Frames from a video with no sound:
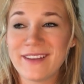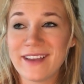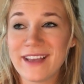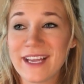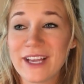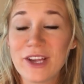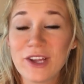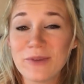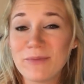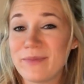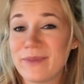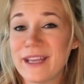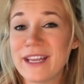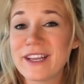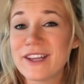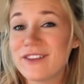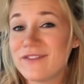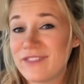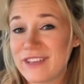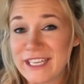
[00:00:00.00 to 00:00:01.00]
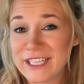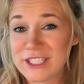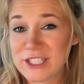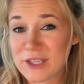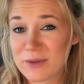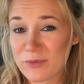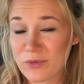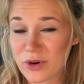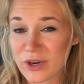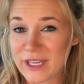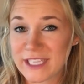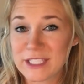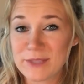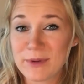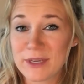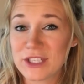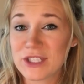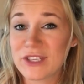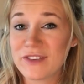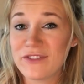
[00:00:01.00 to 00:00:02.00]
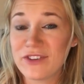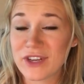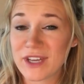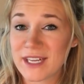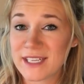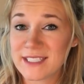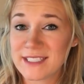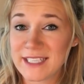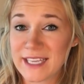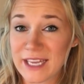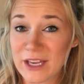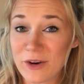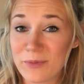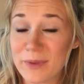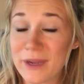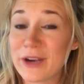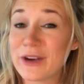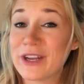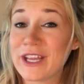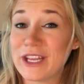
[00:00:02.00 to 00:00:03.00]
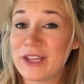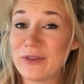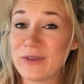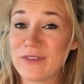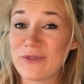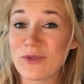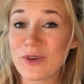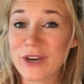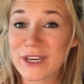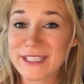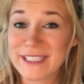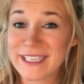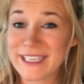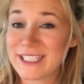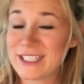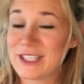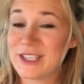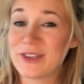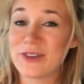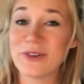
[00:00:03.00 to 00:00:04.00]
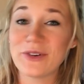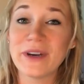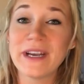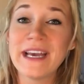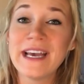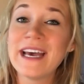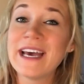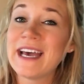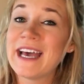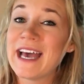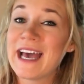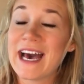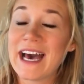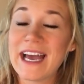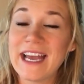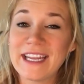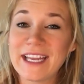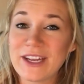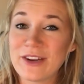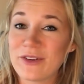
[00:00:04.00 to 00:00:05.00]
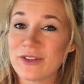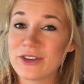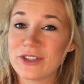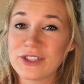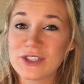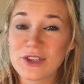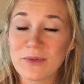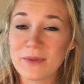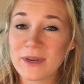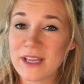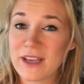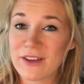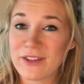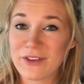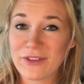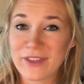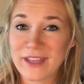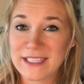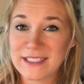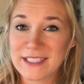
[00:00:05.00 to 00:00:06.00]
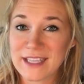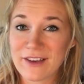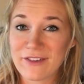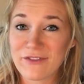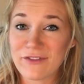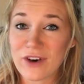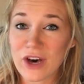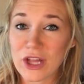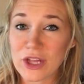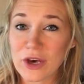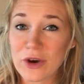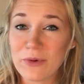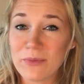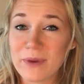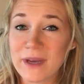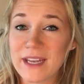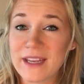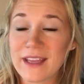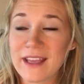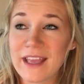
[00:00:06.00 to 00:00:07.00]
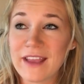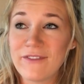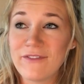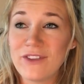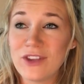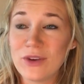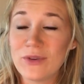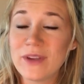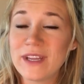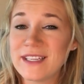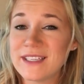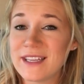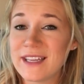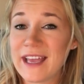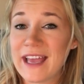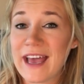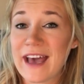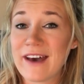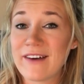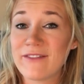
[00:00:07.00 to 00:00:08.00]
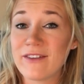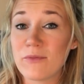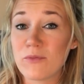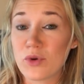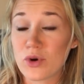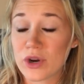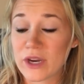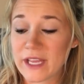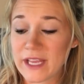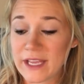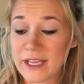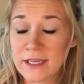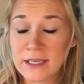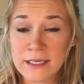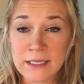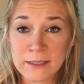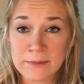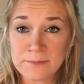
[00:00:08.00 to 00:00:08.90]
it could inconvenience your morning, especially if you're not a stay-at-home parent and you have work to get to. And I know there's so many other things that follow, but if you can have a morning,